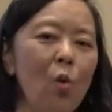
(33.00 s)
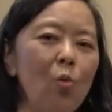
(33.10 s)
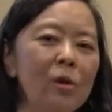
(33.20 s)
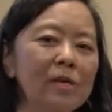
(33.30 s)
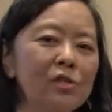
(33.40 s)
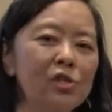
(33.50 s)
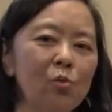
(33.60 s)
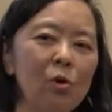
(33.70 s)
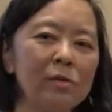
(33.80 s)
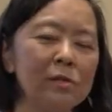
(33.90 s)
which
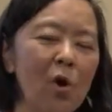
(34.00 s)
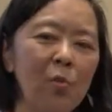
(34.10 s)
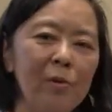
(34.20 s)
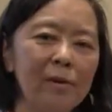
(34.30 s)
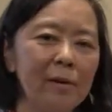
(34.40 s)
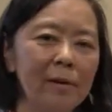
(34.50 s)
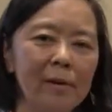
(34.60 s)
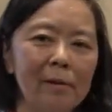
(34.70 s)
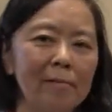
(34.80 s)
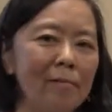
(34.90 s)
was opened
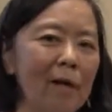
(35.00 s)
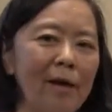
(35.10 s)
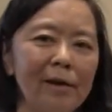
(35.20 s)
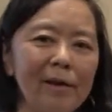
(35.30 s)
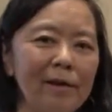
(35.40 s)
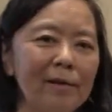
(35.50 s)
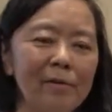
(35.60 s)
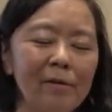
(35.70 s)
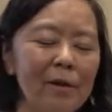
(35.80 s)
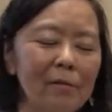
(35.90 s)
in like
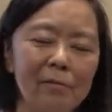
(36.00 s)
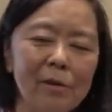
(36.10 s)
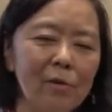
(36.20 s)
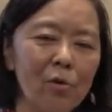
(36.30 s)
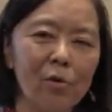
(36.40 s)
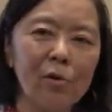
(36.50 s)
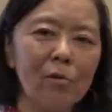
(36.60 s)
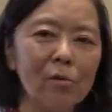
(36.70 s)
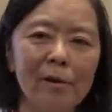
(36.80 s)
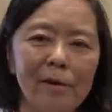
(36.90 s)
in the
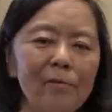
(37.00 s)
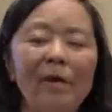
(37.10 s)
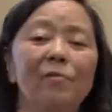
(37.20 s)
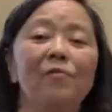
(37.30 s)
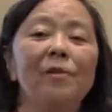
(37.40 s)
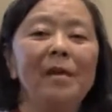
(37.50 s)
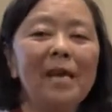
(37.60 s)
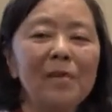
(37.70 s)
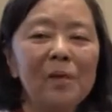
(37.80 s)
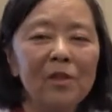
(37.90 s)
early, it
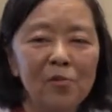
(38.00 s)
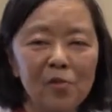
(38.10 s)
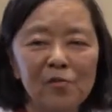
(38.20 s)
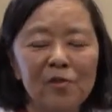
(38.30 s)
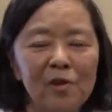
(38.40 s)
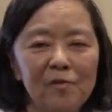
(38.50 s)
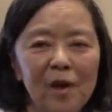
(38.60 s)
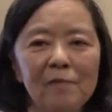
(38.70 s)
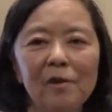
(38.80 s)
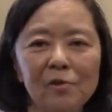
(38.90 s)
had been there for
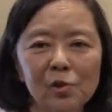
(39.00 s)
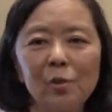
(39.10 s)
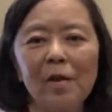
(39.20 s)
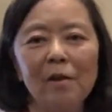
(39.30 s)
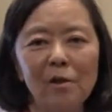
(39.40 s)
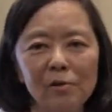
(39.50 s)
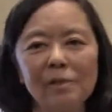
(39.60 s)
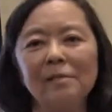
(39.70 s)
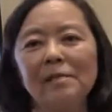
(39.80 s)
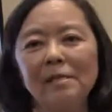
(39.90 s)
55 years when they
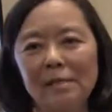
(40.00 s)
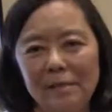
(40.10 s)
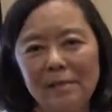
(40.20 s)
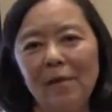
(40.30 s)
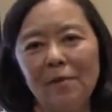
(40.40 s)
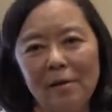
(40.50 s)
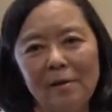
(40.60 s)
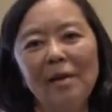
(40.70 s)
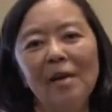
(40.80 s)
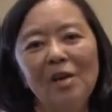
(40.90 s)
closed in 67.
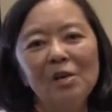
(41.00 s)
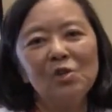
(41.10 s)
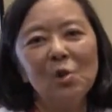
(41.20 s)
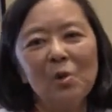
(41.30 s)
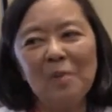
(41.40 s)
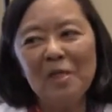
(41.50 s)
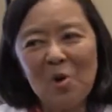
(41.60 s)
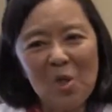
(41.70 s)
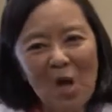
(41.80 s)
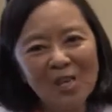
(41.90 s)
so it'd been
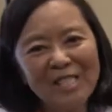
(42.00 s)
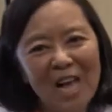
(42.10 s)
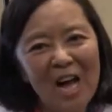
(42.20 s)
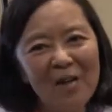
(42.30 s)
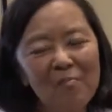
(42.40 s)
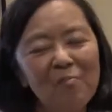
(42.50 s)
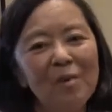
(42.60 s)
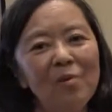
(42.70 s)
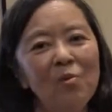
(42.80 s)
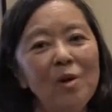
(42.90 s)
there a long time,
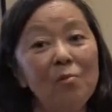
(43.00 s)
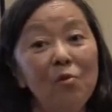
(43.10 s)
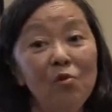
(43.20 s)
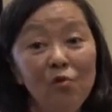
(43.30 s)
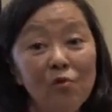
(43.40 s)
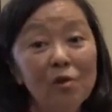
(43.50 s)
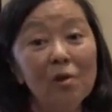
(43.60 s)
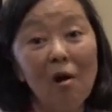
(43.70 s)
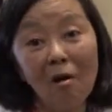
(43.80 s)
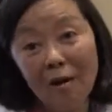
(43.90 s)
but we moved to
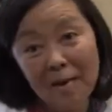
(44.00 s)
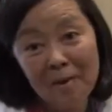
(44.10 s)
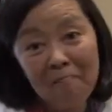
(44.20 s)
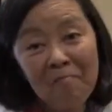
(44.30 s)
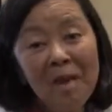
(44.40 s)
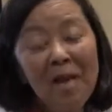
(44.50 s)
Kearney